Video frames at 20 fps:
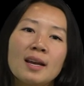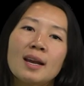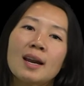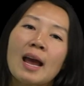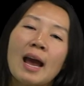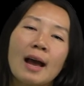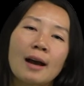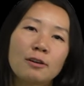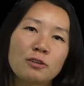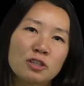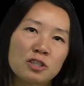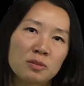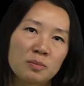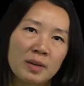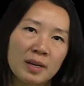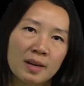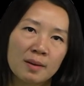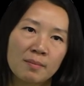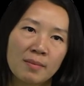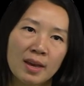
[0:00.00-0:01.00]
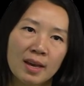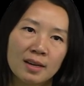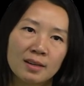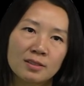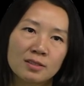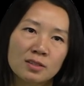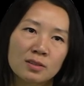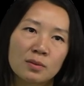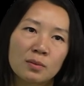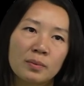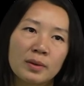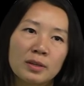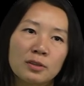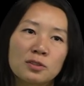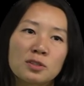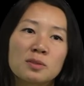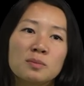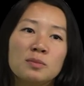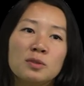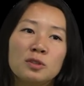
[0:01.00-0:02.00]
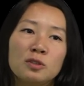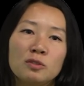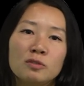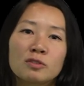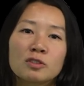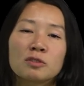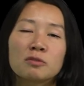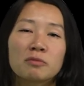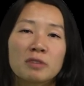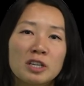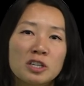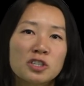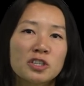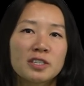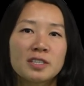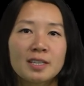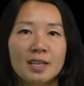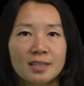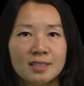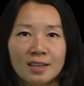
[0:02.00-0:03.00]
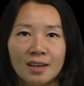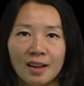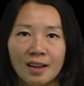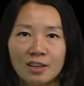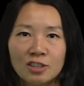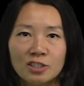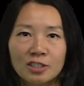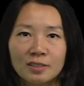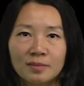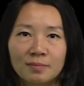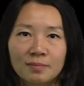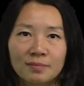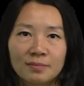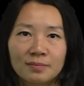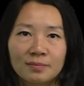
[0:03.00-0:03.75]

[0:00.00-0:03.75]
and how should we command the wheel to move to reach a destination.